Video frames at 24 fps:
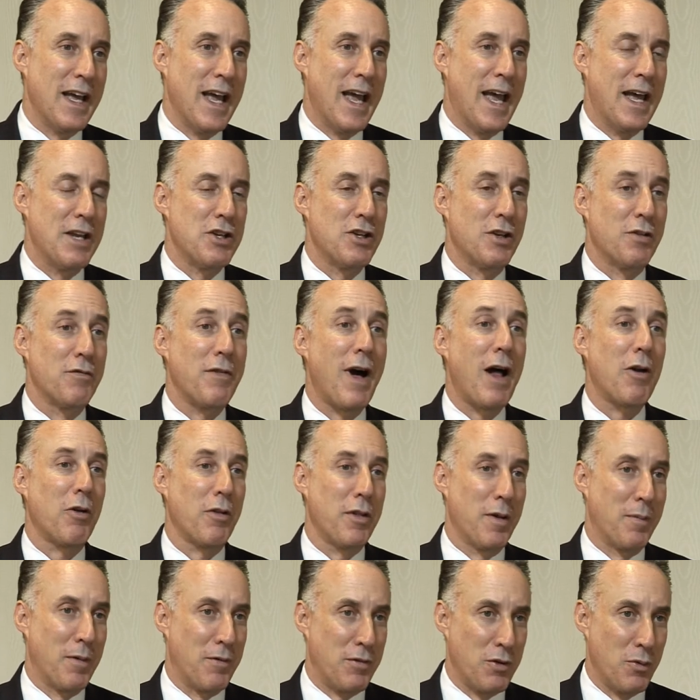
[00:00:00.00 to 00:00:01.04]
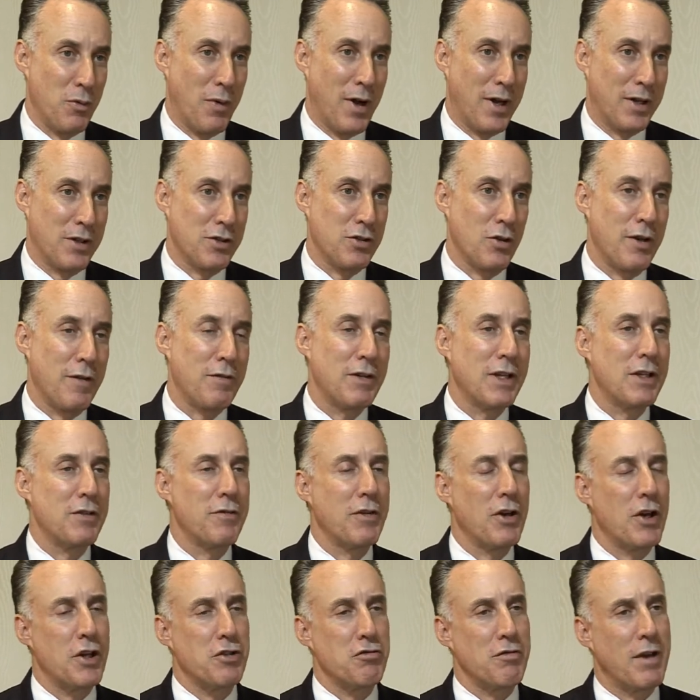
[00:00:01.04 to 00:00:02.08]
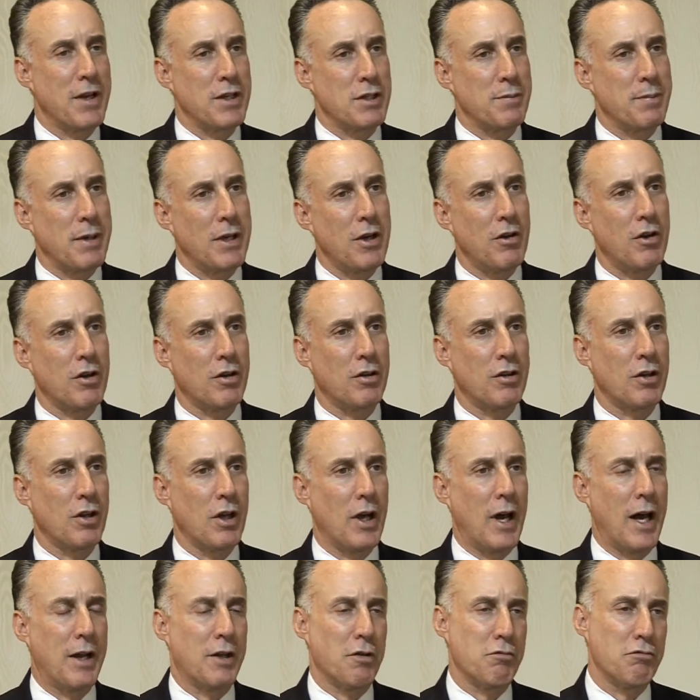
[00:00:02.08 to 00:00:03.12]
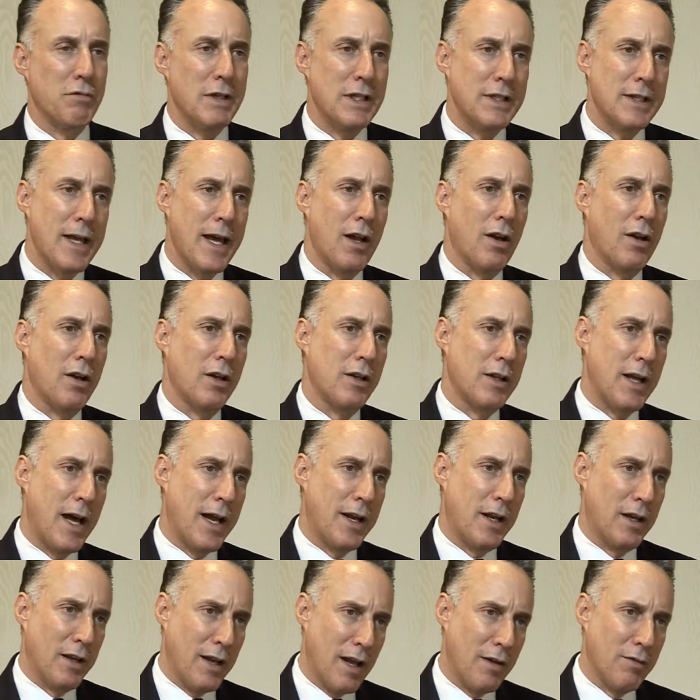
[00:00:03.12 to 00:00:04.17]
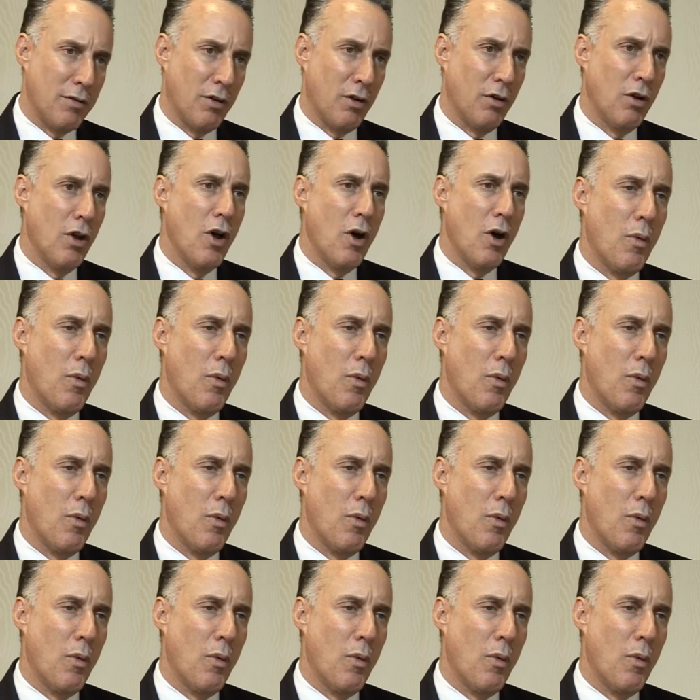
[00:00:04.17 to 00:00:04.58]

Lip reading: and you can follow them if you want. So everything's very transparent on a retail kind of level,